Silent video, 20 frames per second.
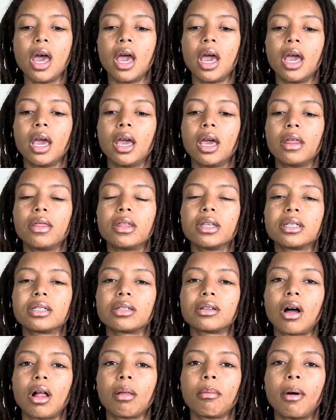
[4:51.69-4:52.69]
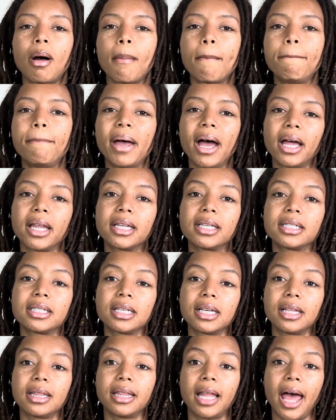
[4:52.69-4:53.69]
And this is all about
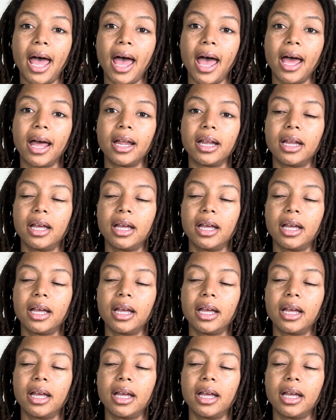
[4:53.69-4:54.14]
balancing that